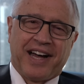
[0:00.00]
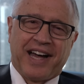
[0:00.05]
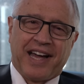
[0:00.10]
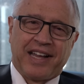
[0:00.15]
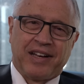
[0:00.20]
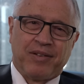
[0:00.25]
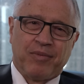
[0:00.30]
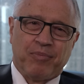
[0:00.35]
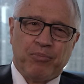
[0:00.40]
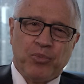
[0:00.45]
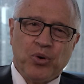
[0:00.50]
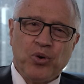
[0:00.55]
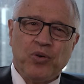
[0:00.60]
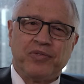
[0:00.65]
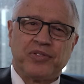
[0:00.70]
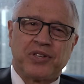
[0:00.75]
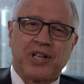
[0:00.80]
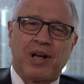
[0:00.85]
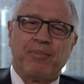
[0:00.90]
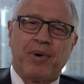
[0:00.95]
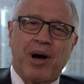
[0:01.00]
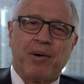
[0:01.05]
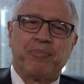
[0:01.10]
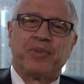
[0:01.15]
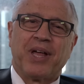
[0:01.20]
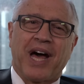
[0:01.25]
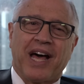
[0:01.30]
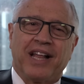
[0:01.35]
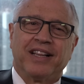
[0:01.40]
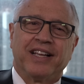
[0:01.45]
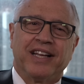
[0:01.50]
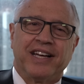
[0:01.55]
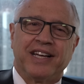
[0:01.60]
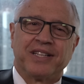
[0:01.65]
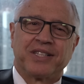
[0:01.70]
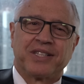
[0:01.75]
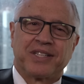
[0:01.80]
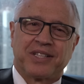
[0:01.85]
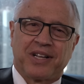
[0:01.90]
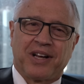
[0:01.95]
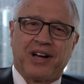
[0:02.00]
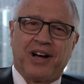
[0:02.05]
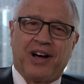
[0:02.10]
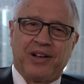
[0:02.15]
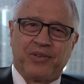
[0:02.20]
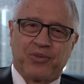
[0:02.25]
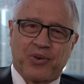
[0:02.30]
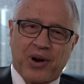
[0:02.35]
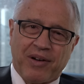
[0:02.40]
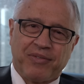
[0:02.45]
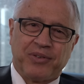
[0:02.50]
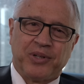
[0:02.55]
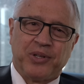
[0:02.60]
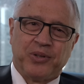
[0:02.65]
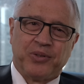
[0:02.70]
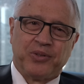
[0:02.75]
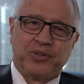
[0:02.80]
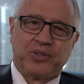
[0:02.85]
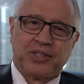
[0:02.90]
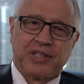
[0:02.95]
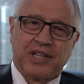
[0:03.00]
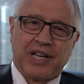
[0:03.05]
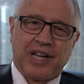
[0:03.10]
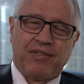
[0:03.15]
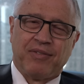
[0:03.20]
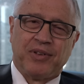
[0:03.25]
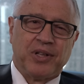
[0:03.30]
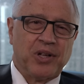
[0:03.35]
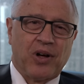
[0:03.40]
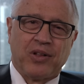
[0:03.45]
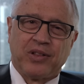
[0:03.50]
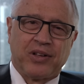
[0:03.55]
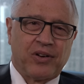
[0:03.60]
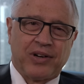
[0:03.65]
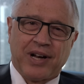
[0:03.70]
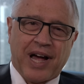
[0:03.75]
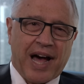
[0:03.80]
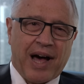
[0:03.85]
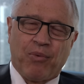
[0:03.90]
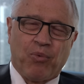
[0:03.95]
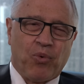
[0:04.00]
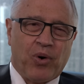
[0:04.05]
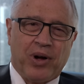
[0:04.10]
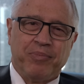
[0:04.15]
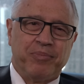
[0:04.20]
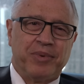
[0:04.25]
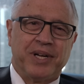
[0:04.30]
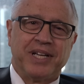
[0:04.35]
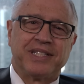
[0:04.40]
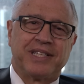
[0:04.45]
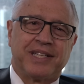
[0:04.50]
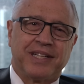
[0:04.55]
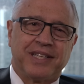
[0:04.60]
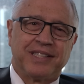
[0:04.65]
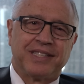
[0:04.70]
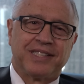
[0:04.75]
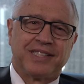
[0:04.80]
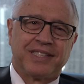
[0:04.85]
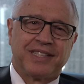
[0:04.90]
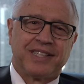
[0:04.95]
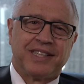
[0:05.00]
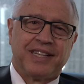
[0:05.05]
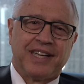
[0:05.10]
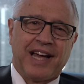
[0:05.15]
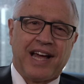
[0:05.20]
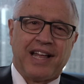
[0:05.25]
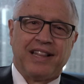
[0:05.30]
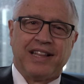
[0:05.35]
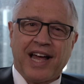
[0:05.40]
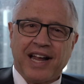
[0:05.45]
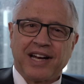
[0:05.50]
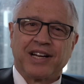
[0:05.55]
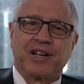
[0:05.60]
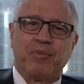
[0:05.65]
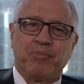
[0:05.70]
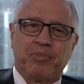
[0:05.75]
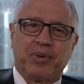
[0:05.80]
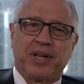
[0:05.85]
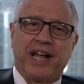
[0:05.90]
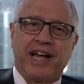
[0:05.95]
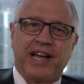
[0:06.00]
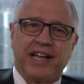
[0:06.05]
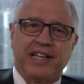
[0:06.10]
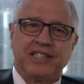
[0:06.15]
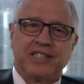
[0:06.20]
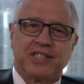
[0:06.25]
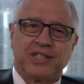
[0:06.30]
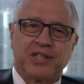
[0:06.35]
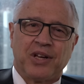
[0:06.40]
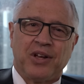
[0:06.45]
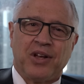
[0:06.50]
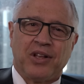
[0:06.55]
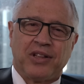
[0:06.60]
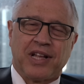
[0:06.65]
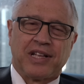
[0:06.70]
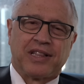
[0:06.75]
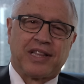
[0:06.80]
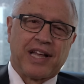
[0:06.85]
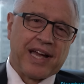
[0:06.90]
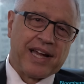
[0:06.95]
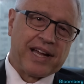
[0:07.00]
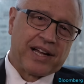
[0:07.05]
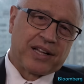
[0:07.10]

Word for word: and moves them up that list on revenues, even though they're not one business, and then complains that they